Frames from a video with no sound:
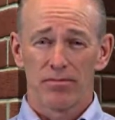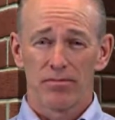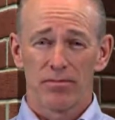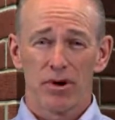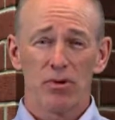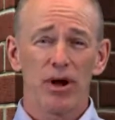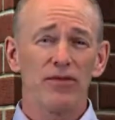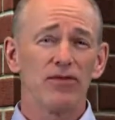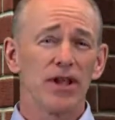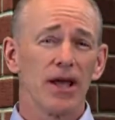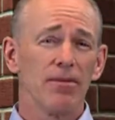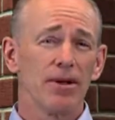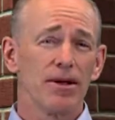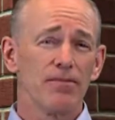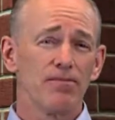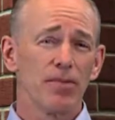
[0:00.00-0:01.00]
My wife
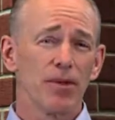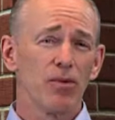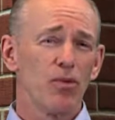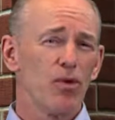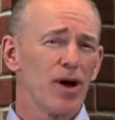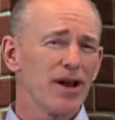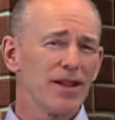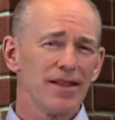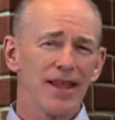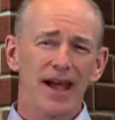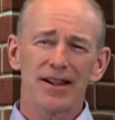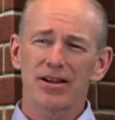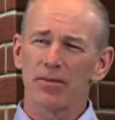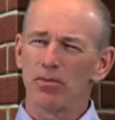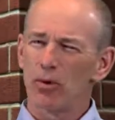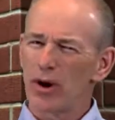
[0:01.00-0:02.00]
Debbie wanted
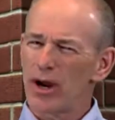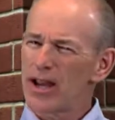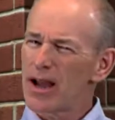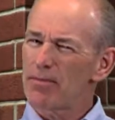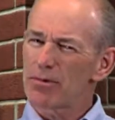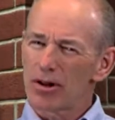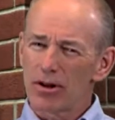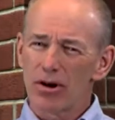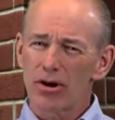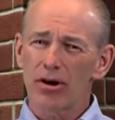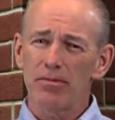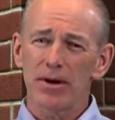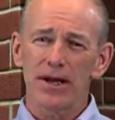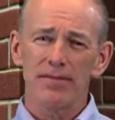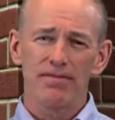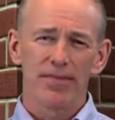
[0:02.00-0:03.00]
that to break up the look a
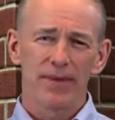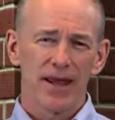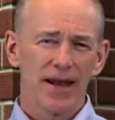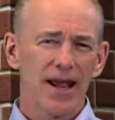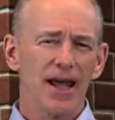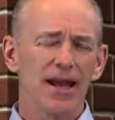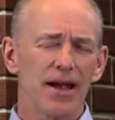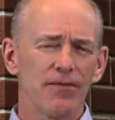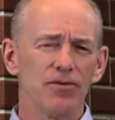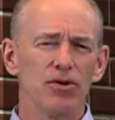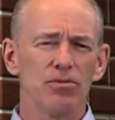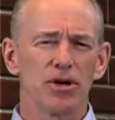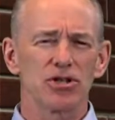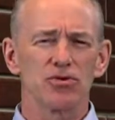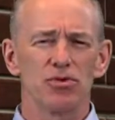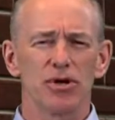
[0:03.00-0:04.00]
bit and not have too
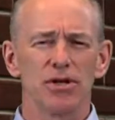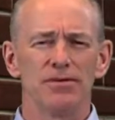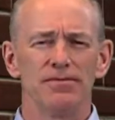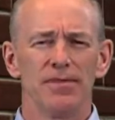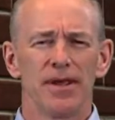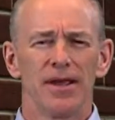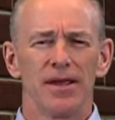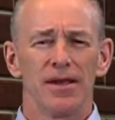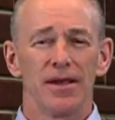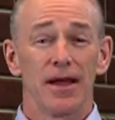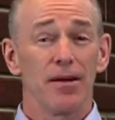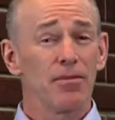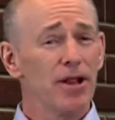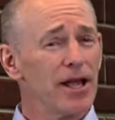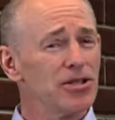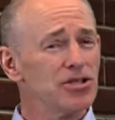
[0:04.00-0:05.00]
much wood.
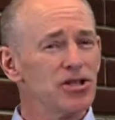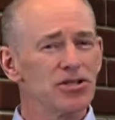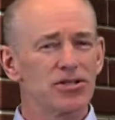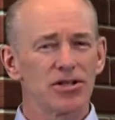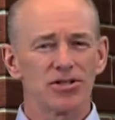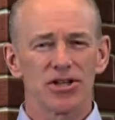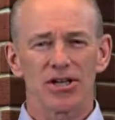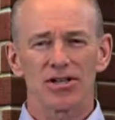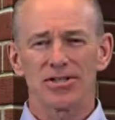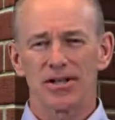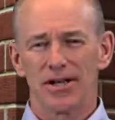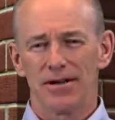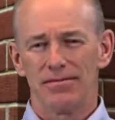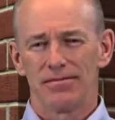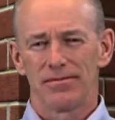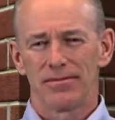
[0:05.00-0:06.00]
I'm glad she suggested
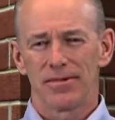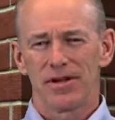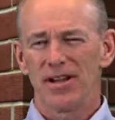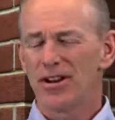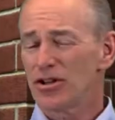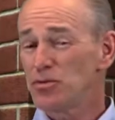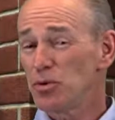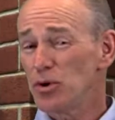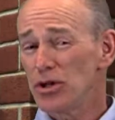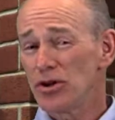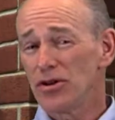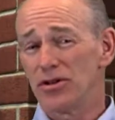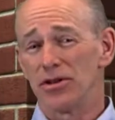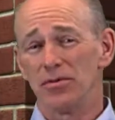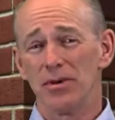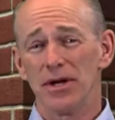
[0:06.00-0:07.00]
it. It looks pretty
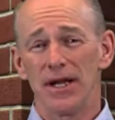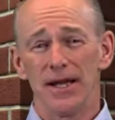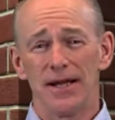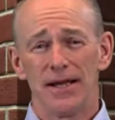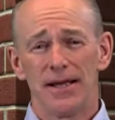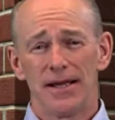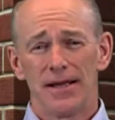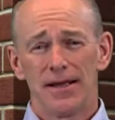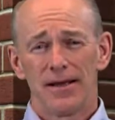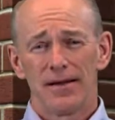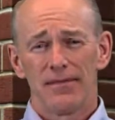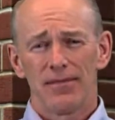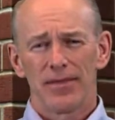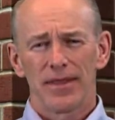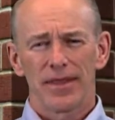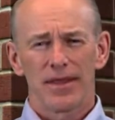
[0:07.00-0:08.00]
good to me.
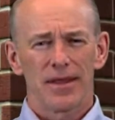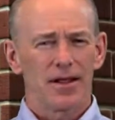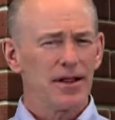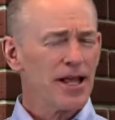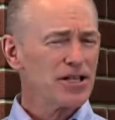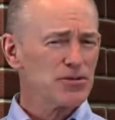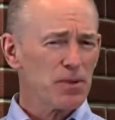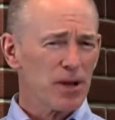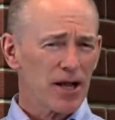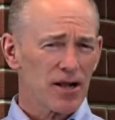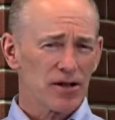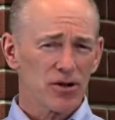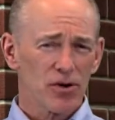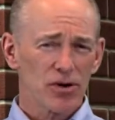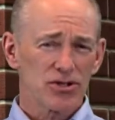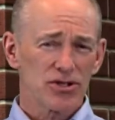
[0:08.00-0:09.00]
The glass panel
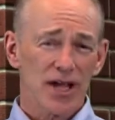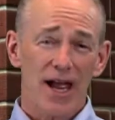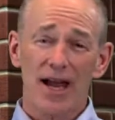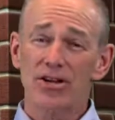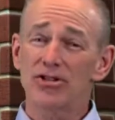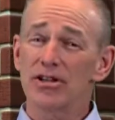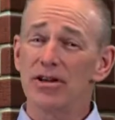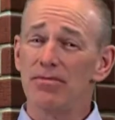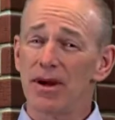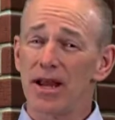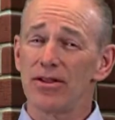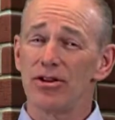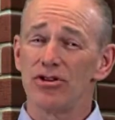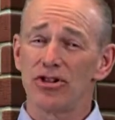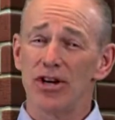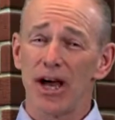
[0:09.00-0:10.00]
doors actually
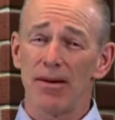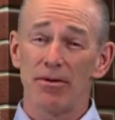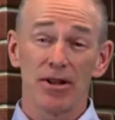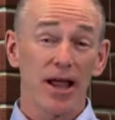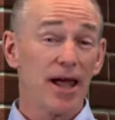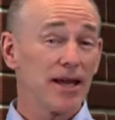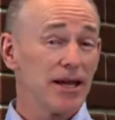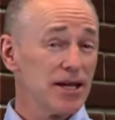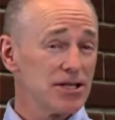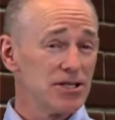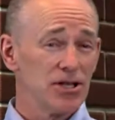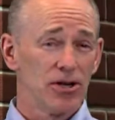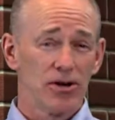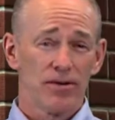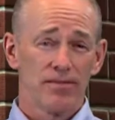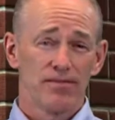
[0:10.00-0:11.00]
made the job a lot
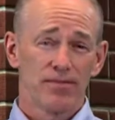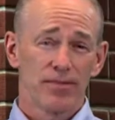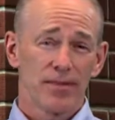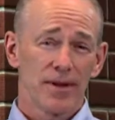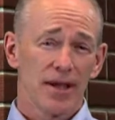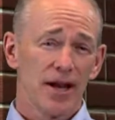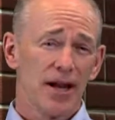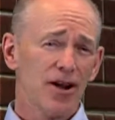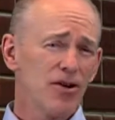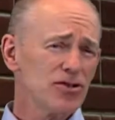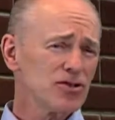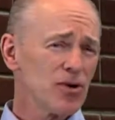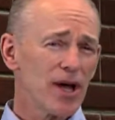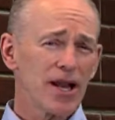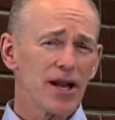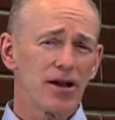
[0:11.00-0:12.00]
easier, and I
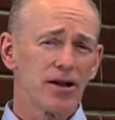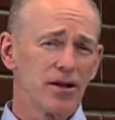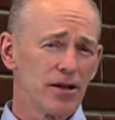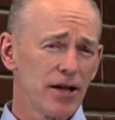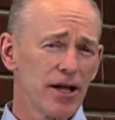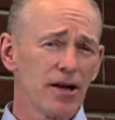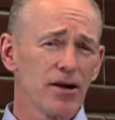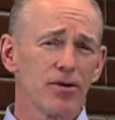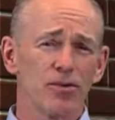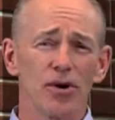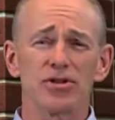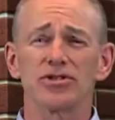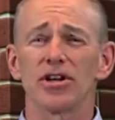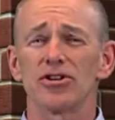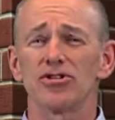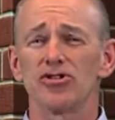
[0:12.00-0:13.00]
also added a little
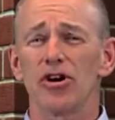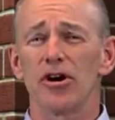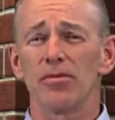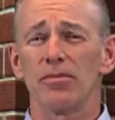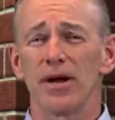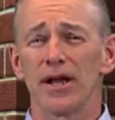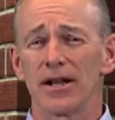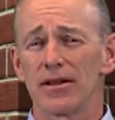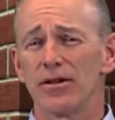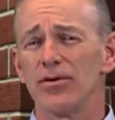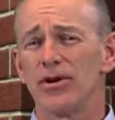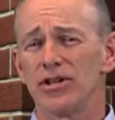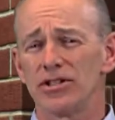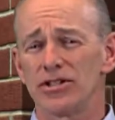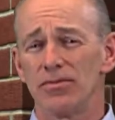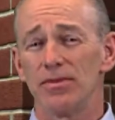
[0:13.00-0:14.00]
rustic charm by
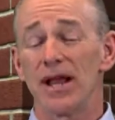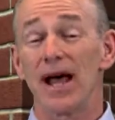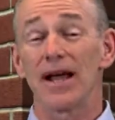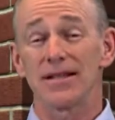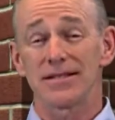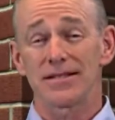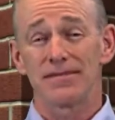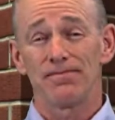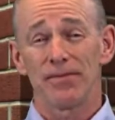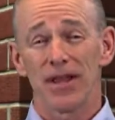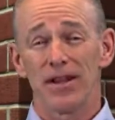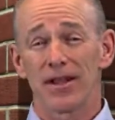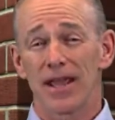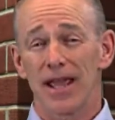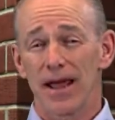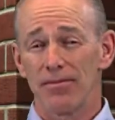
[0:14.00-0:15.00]
including some knots in
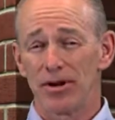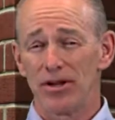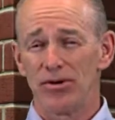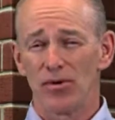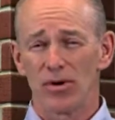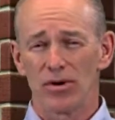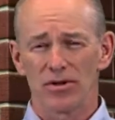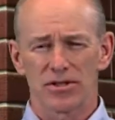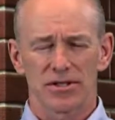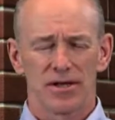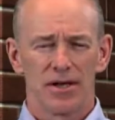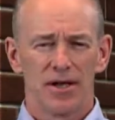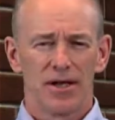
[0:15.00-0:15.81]
the cabinet doors.